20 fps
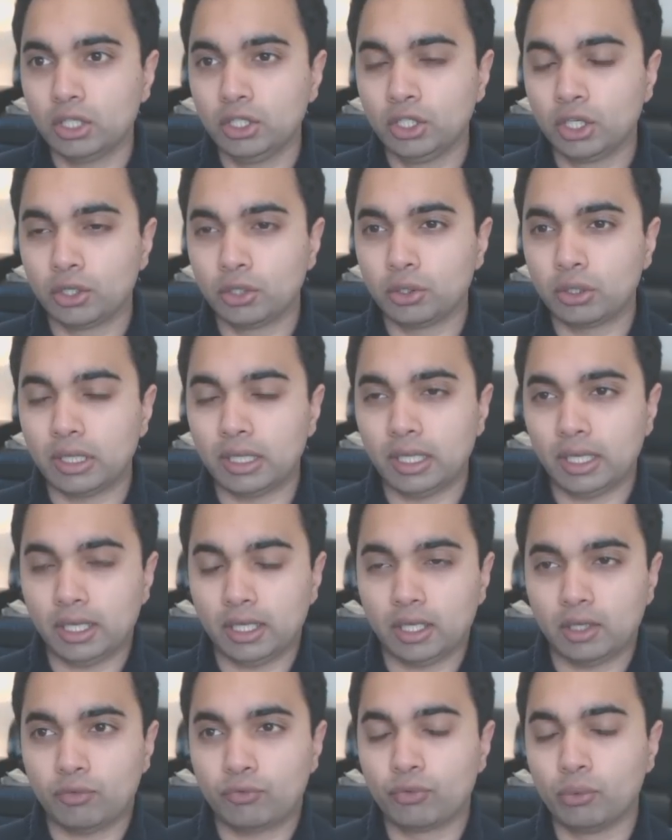you know,
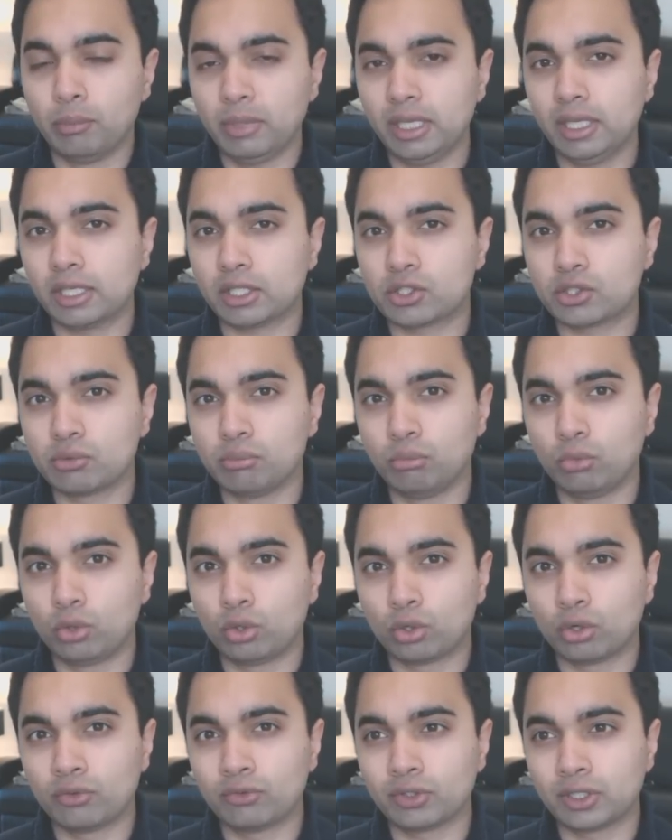for me, it's
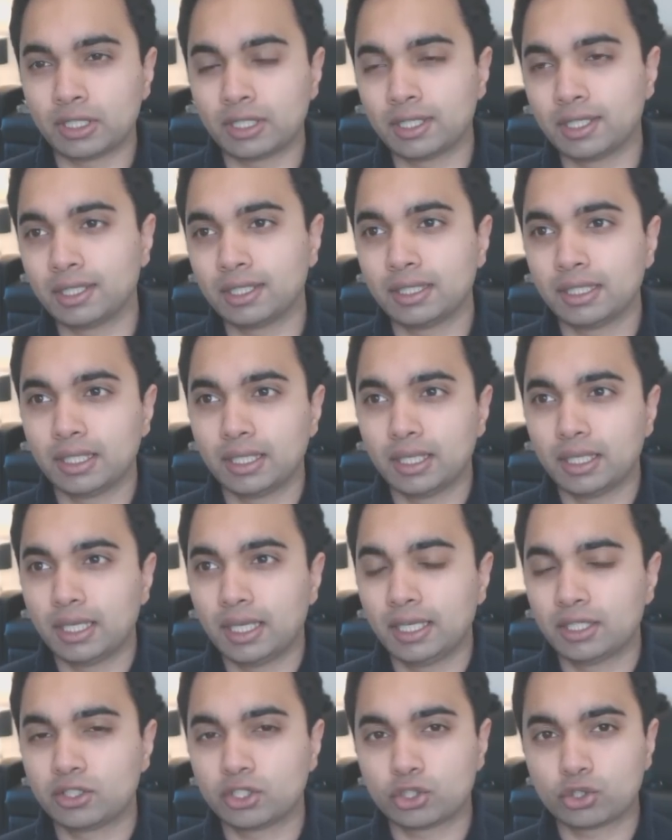more of a
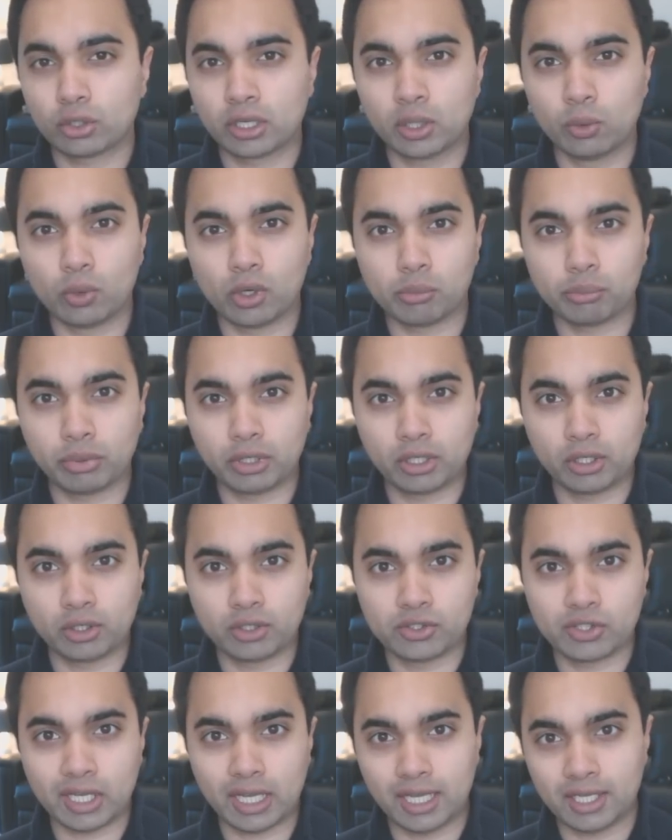it's a tricky one
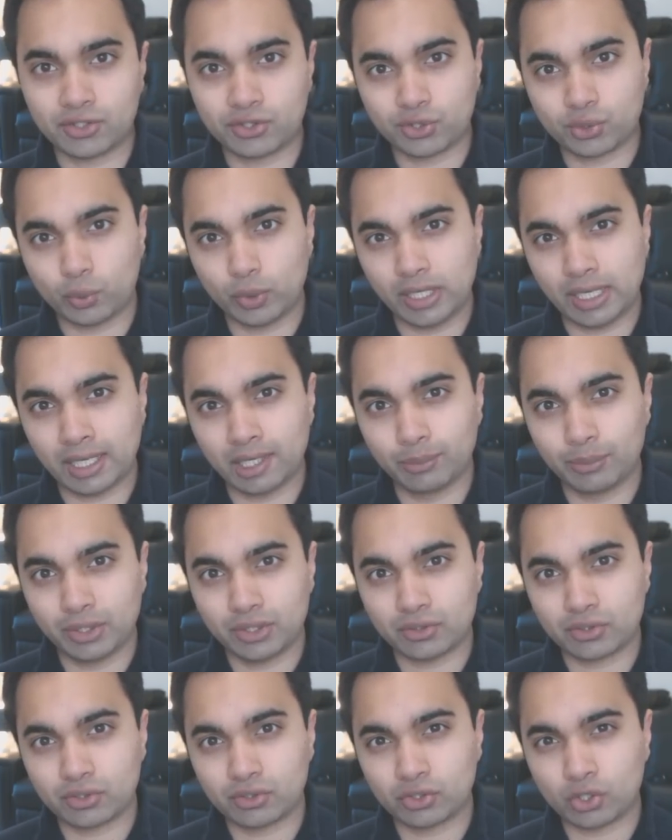because it has sweet
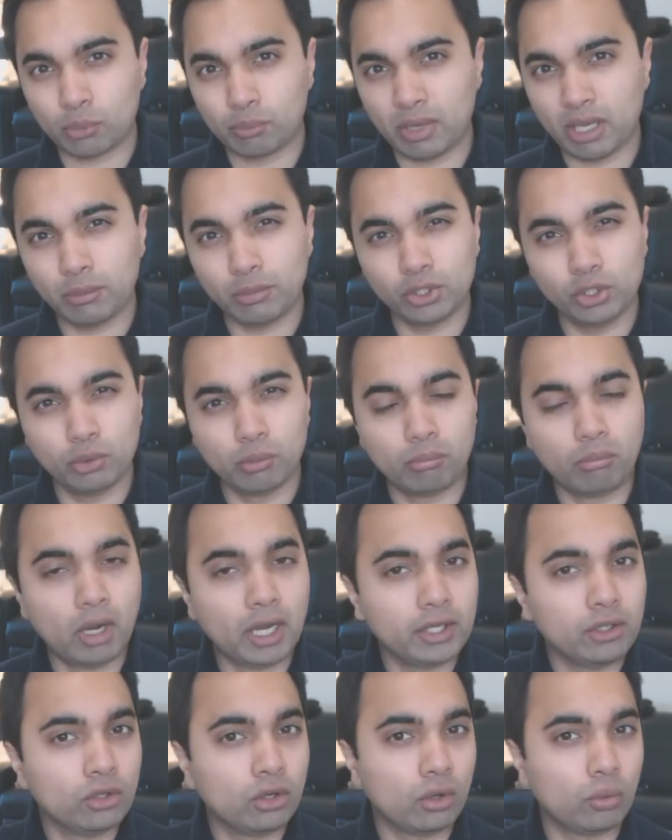elements, so maybe you
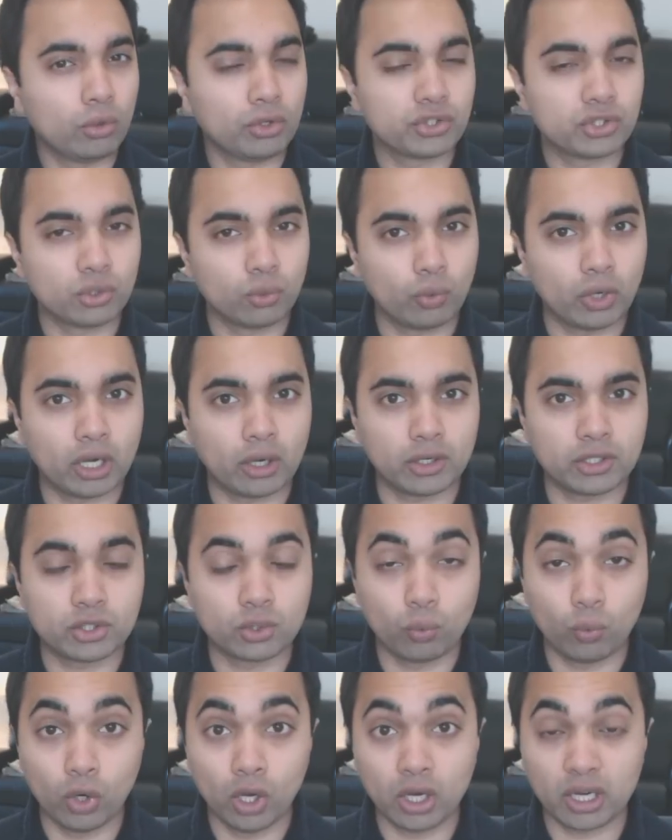might not want to wear it
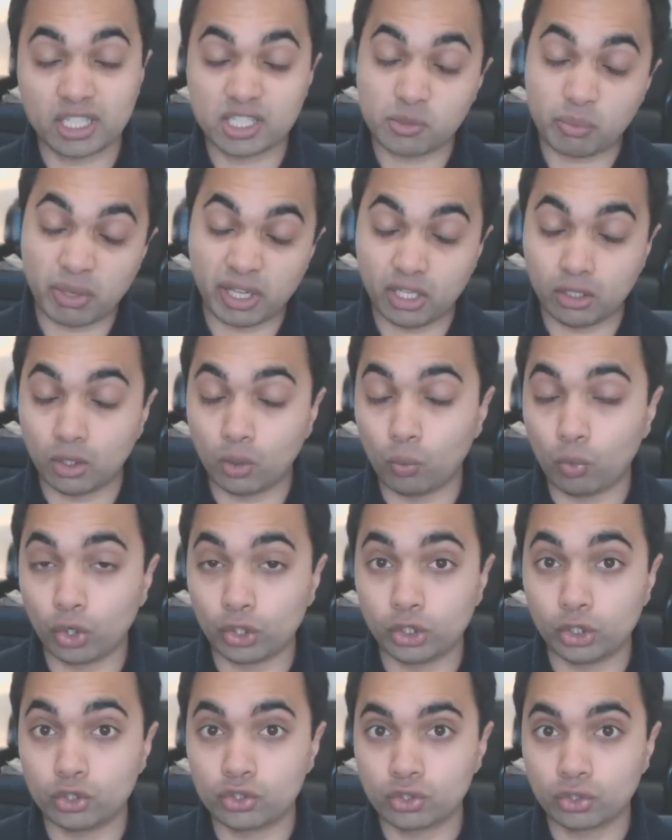to work depending on
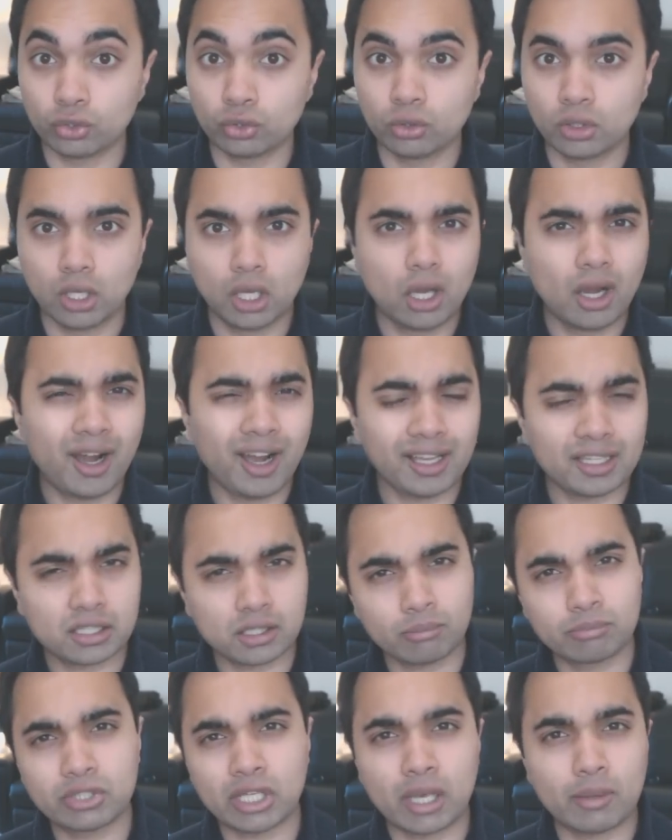what you do. I
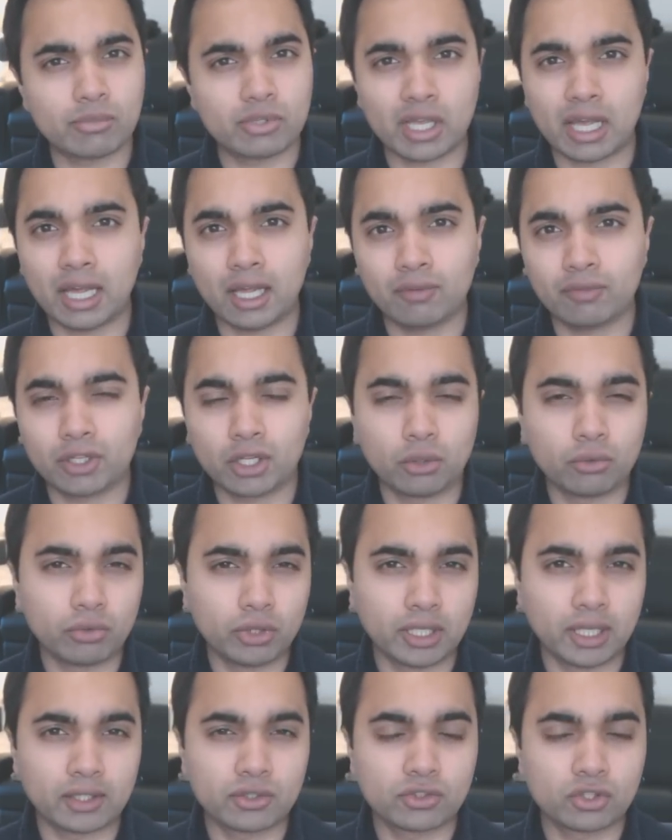sometimes have, I don't
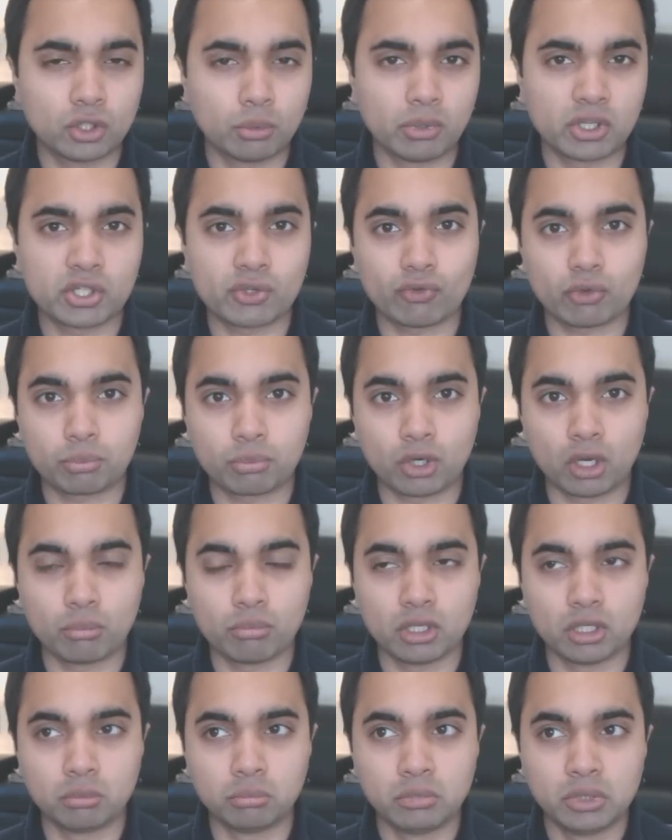think it's too much of a
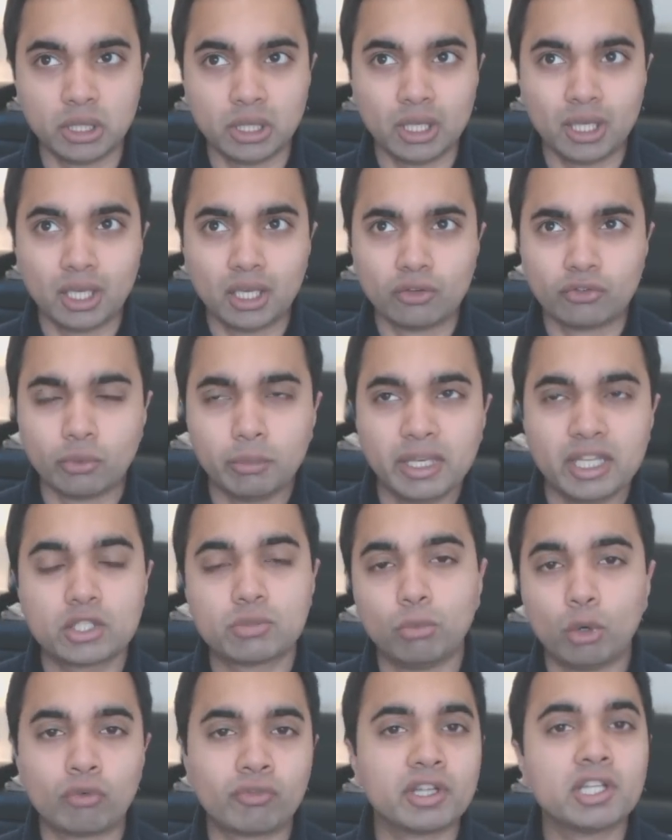problem. For me,
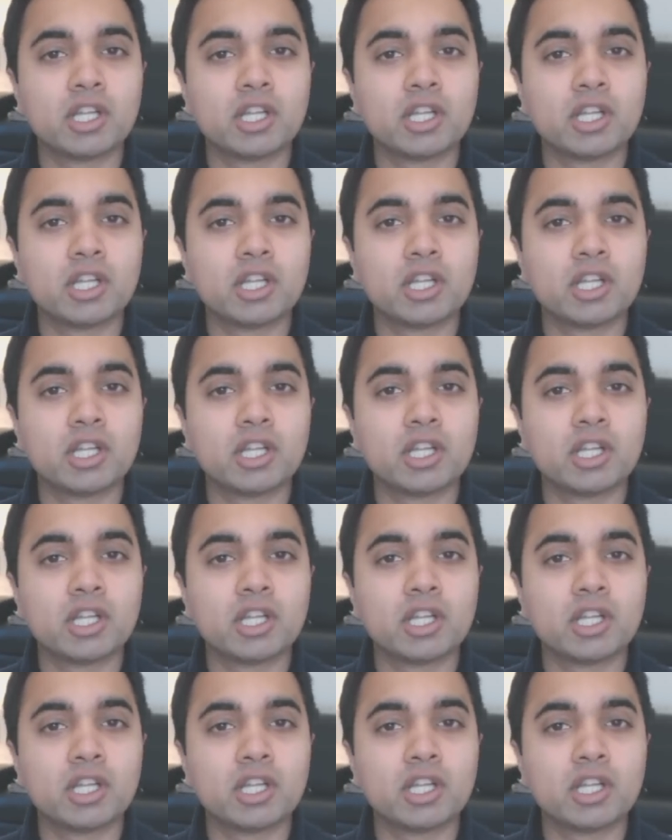it's more